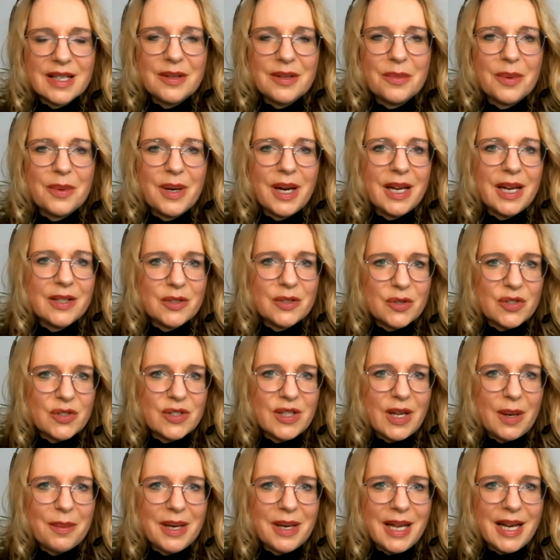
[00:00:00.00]
in a way to
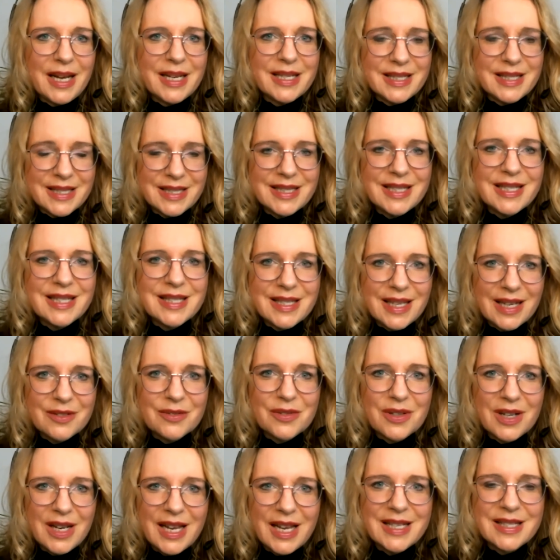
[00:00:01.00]
stabilize the
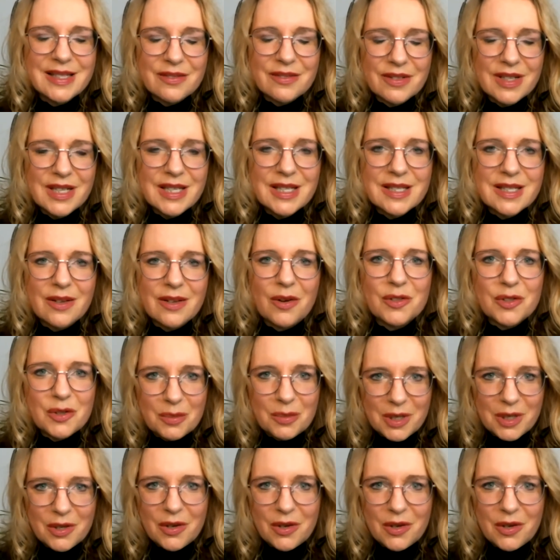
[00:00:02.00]
decentralized grids, also